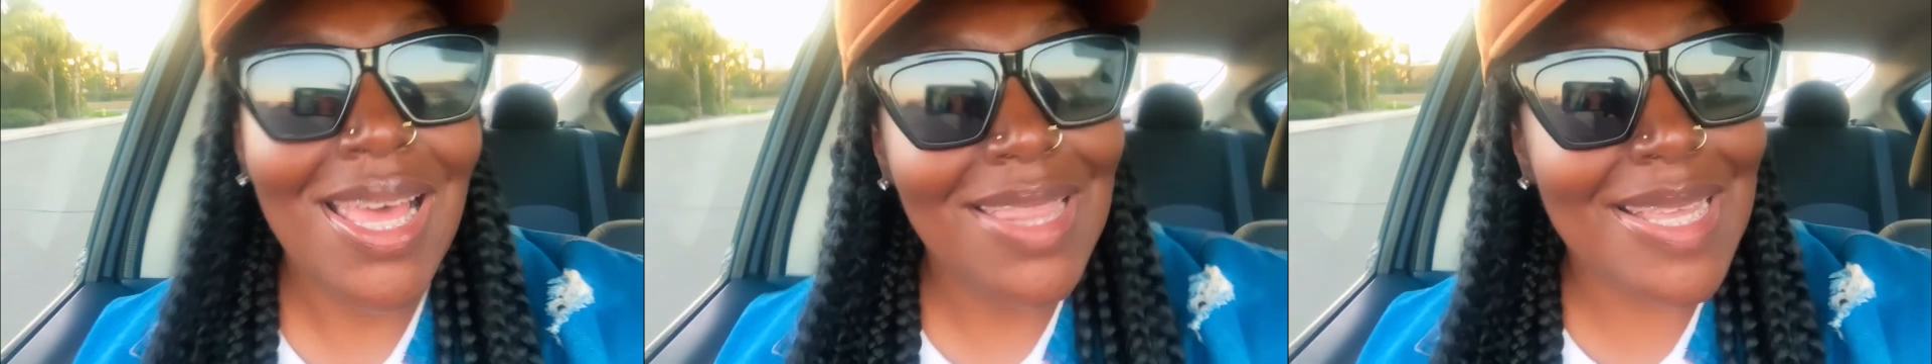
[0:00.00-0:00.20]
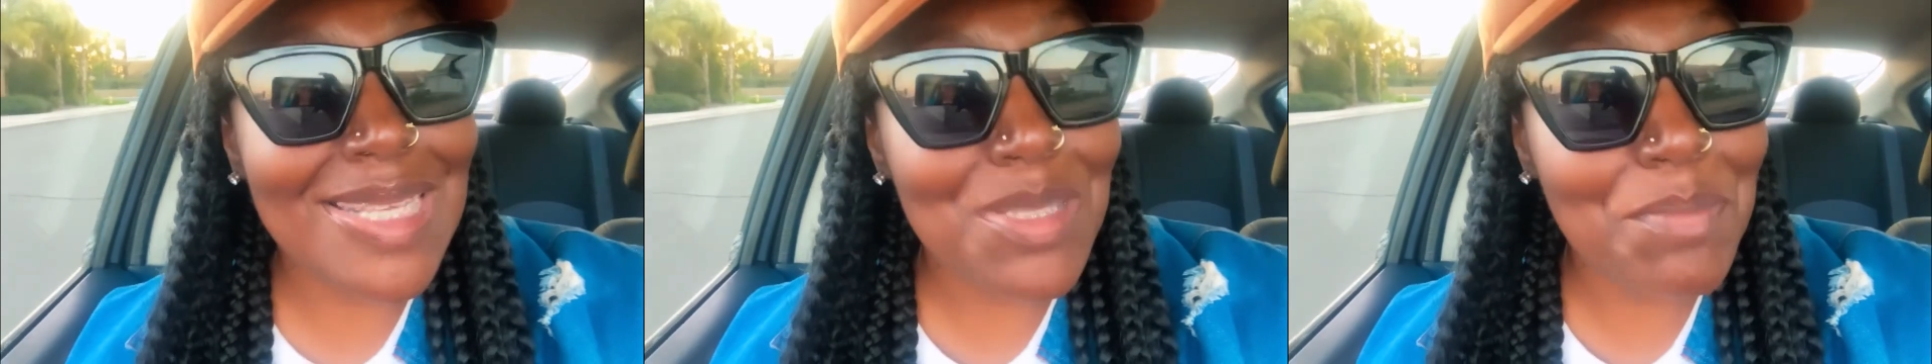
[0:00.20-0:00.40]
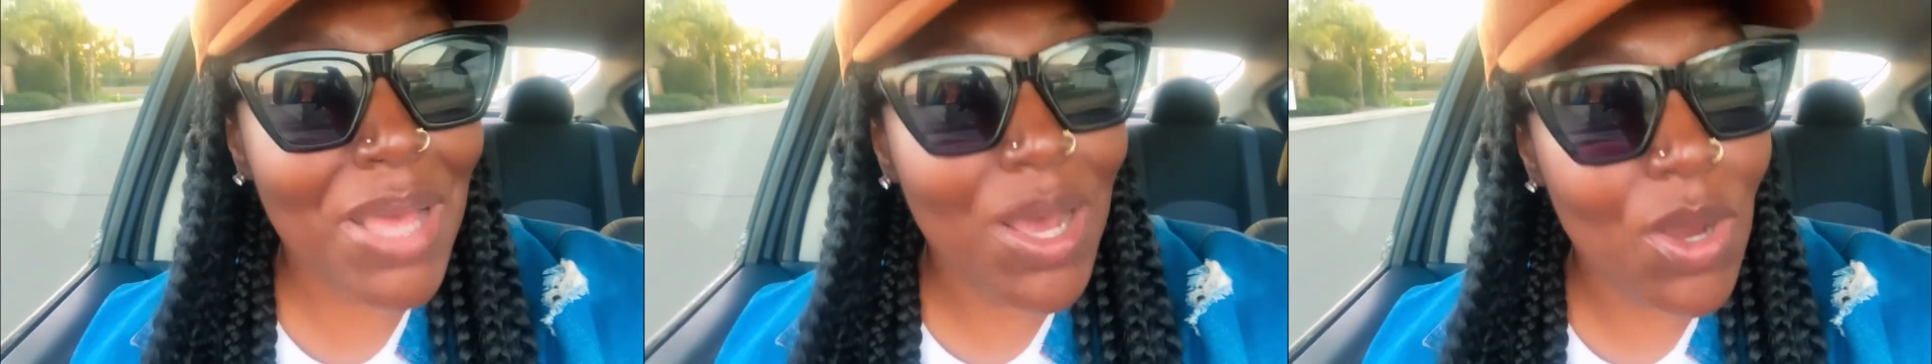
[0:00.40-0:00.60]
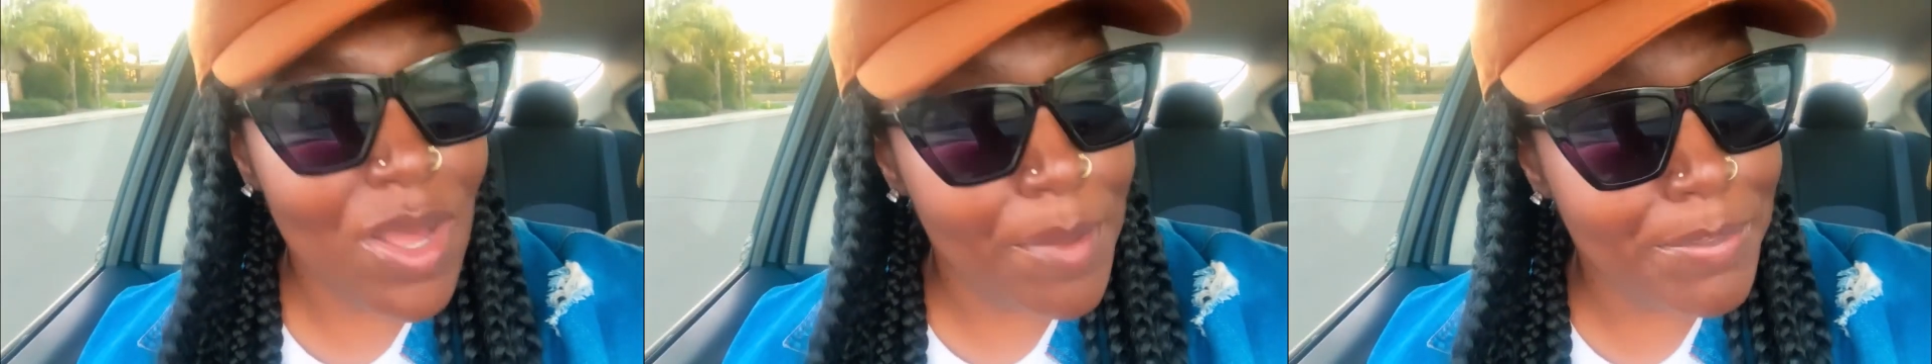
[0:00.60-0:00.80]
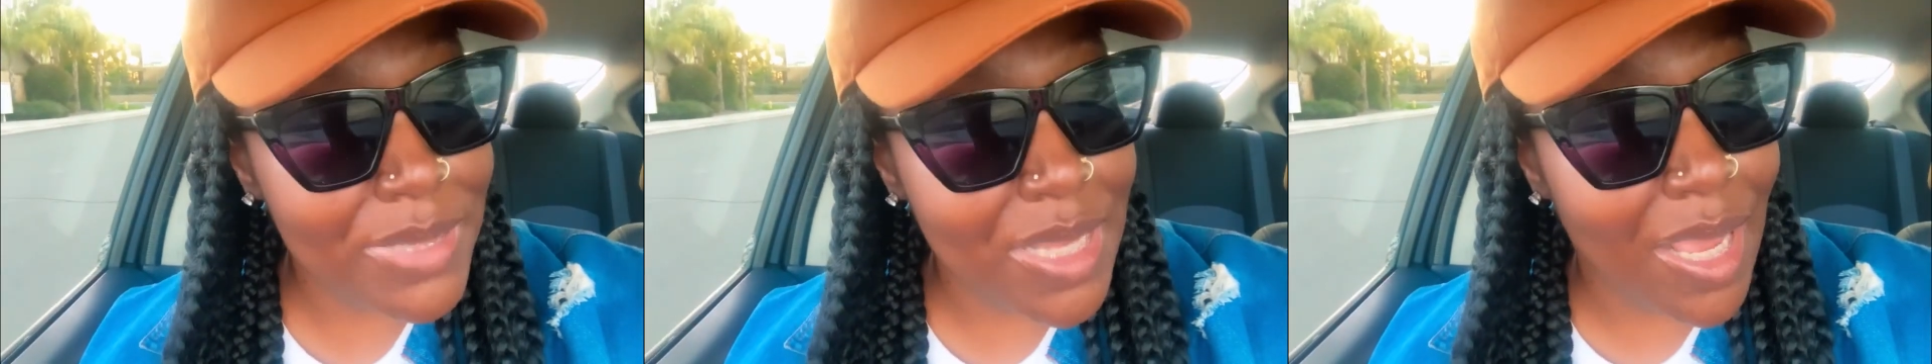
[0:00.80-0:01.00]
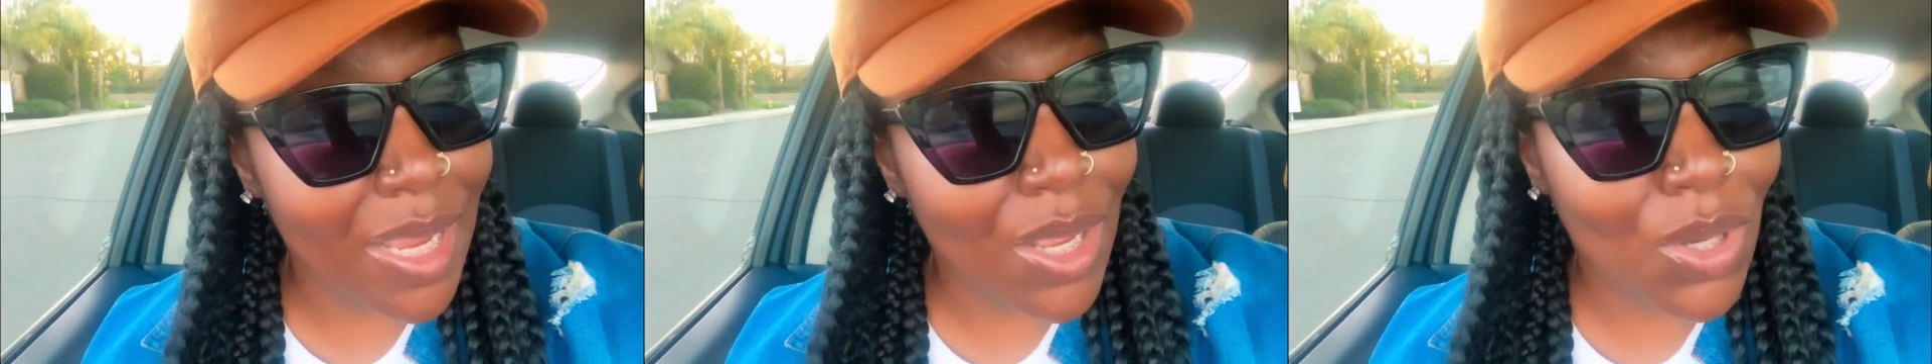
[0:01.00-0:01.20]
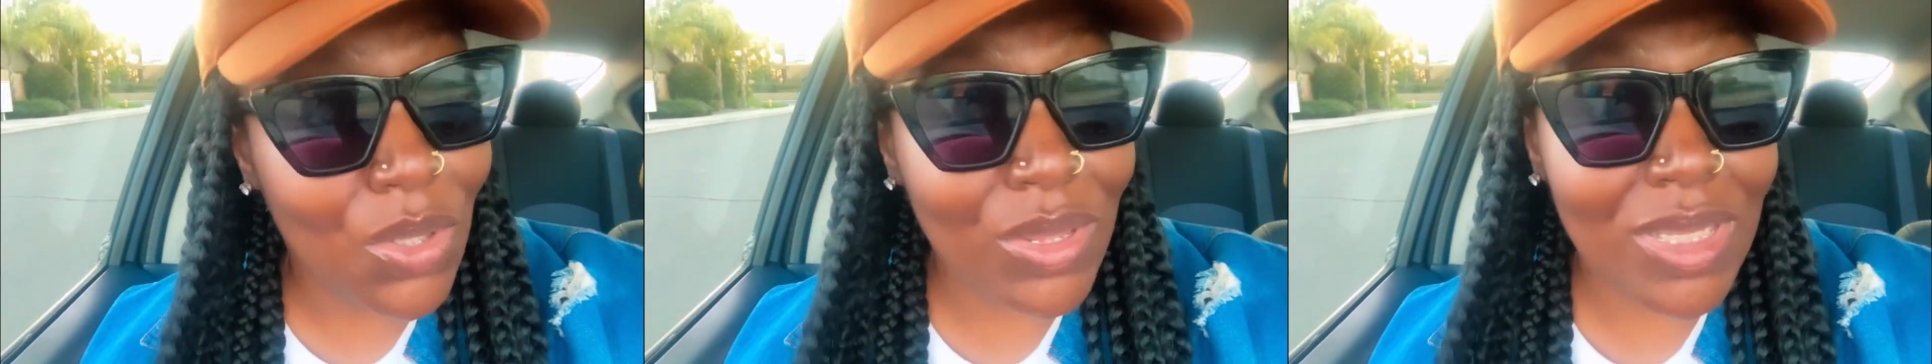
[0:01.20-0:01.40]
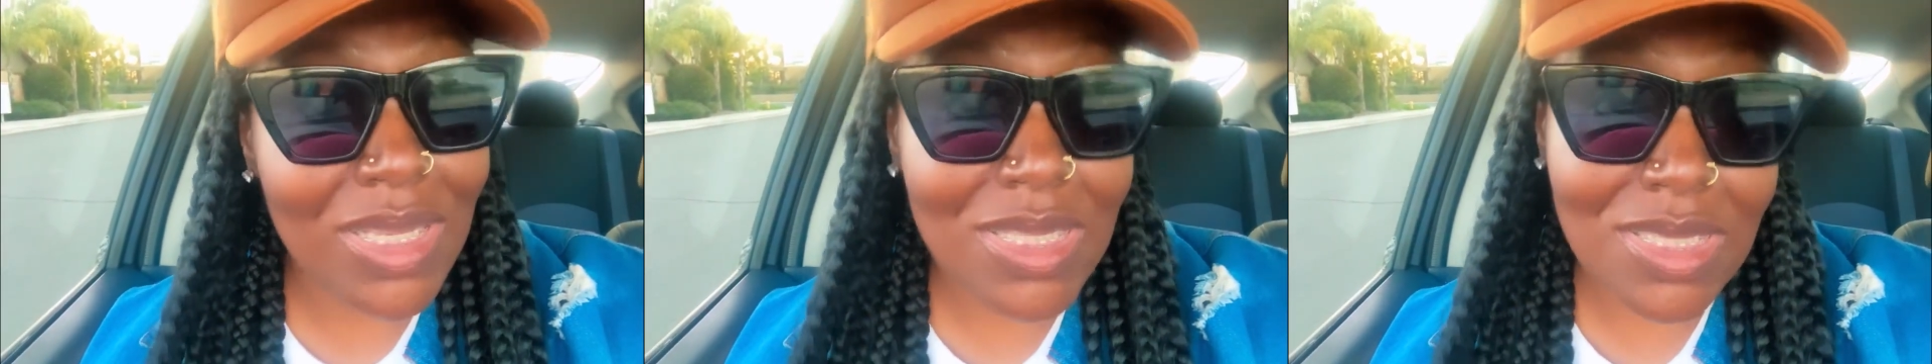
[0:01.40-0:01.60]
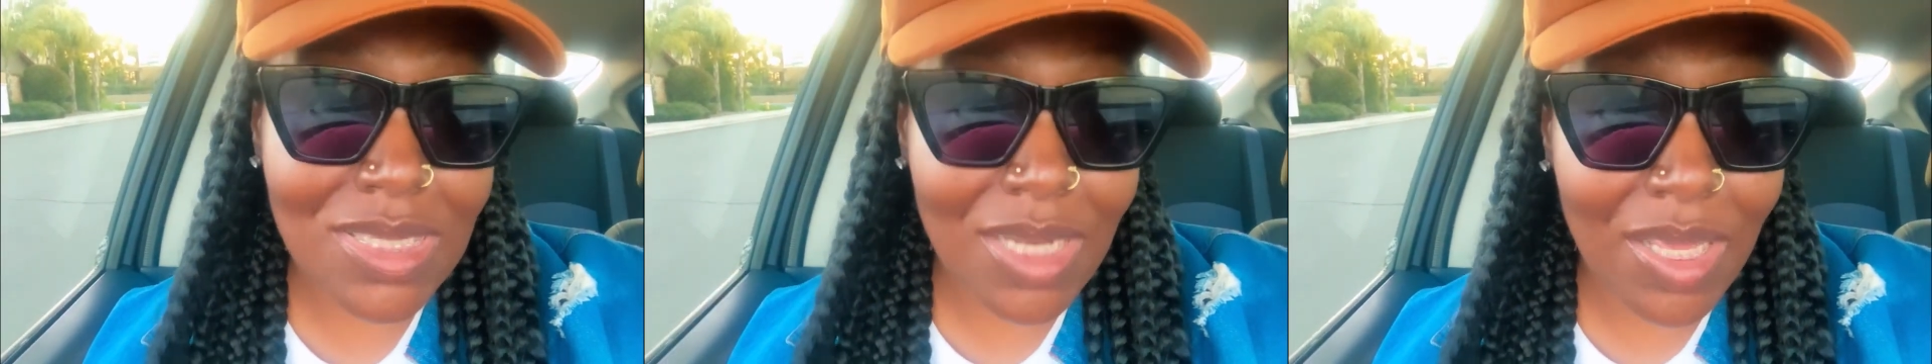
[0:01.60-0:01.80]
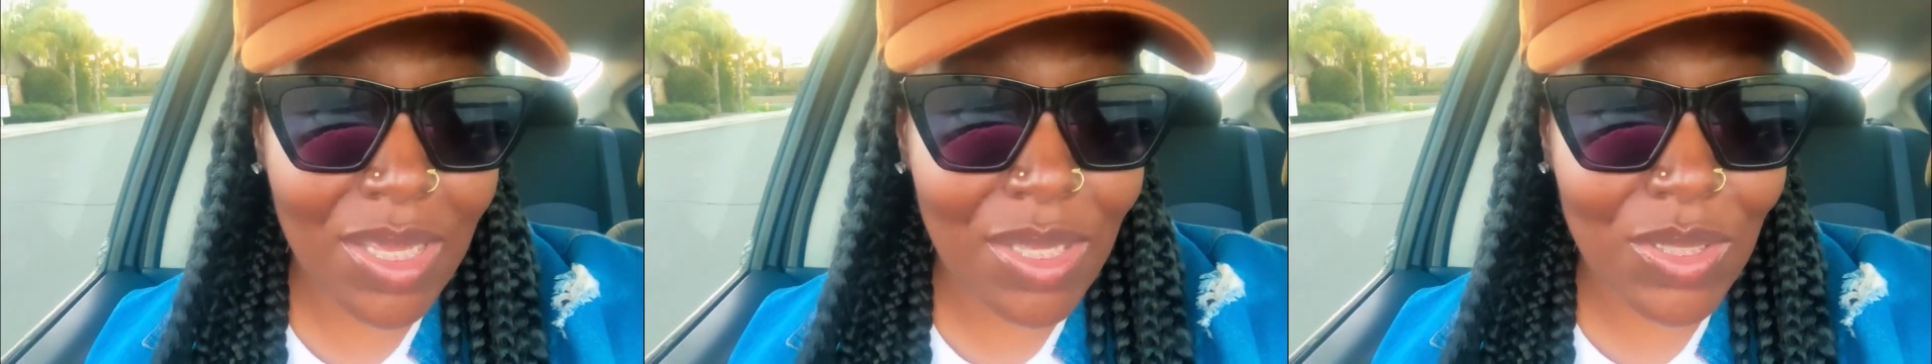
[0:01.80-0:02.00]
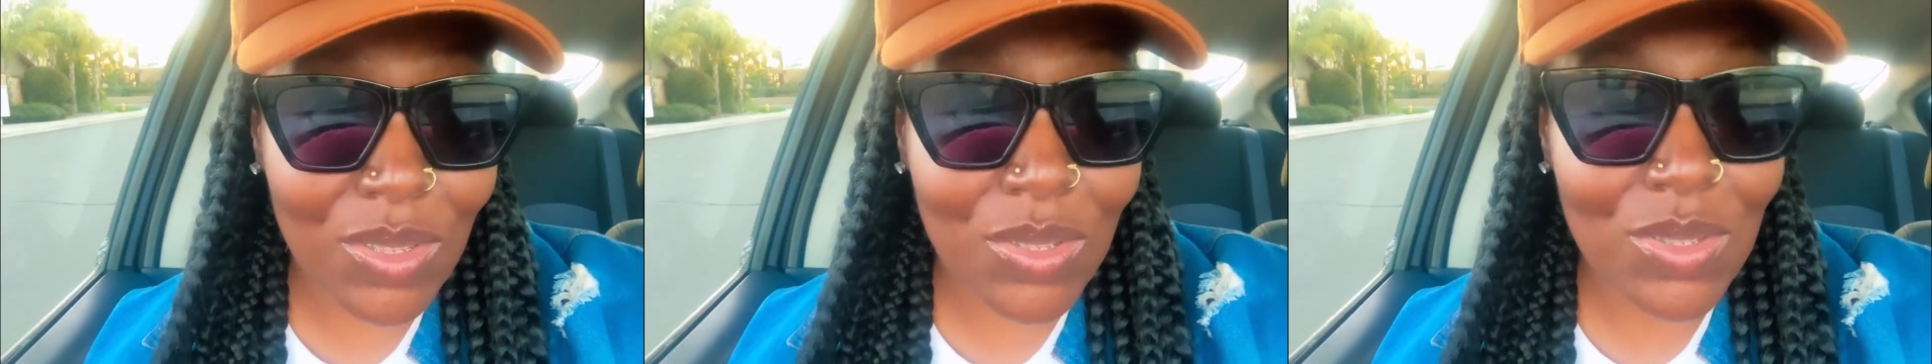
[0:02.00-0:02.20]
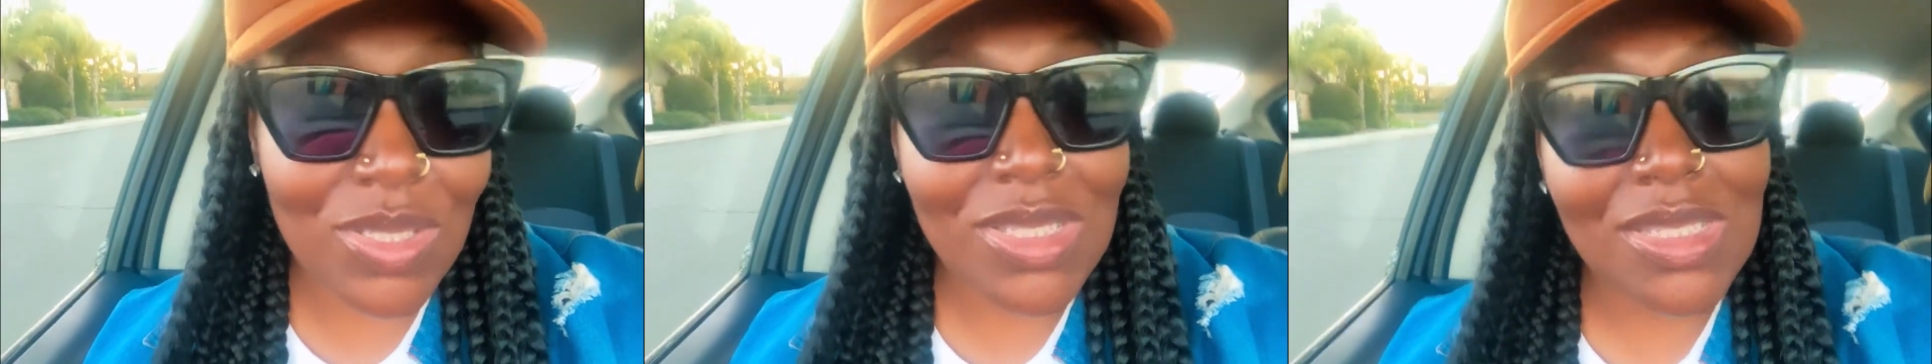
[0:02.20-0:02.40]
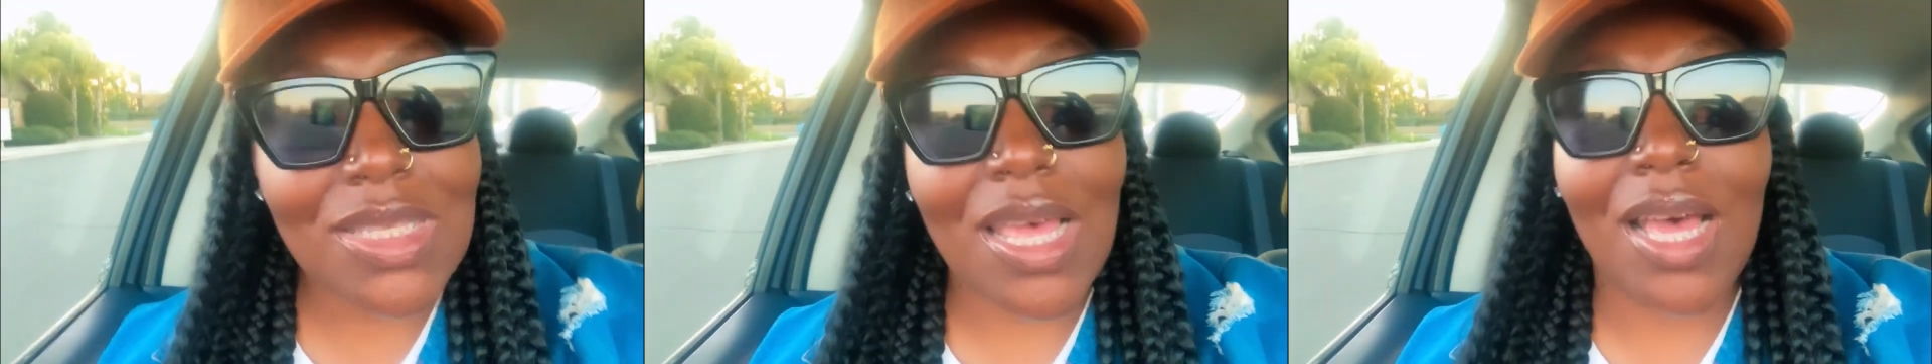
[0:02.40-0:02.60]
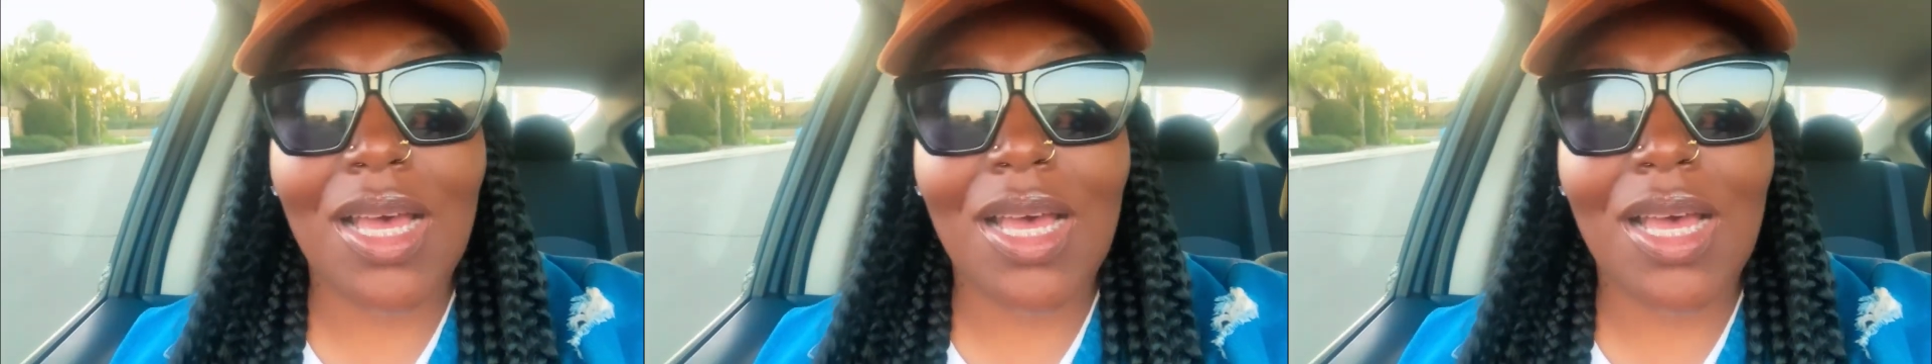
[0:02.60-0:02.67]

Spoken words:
that's my update on these nails.